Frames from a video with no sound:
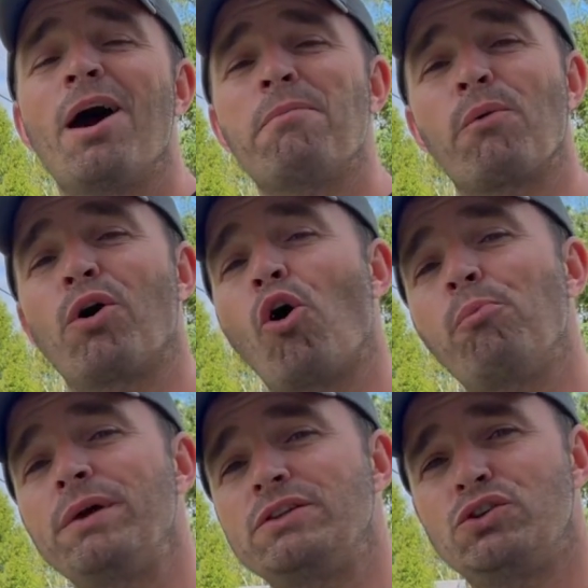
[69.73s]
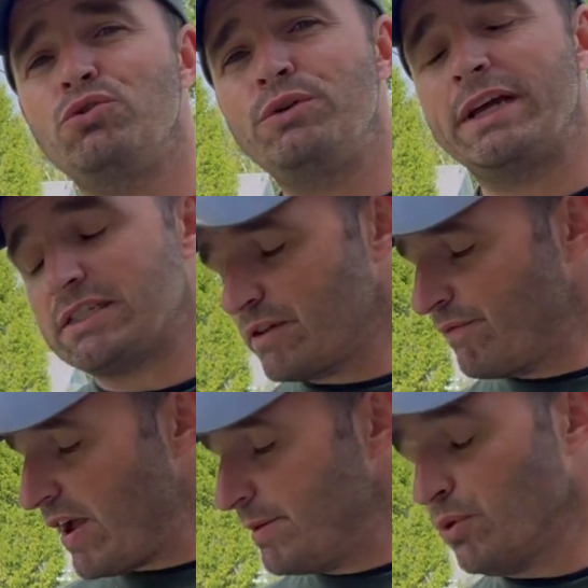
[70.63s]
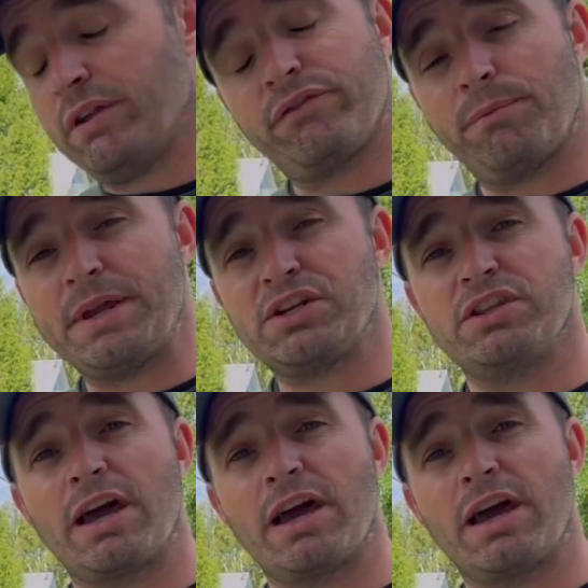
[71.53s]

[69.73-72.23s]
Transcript: but we're hoping to get some valuable information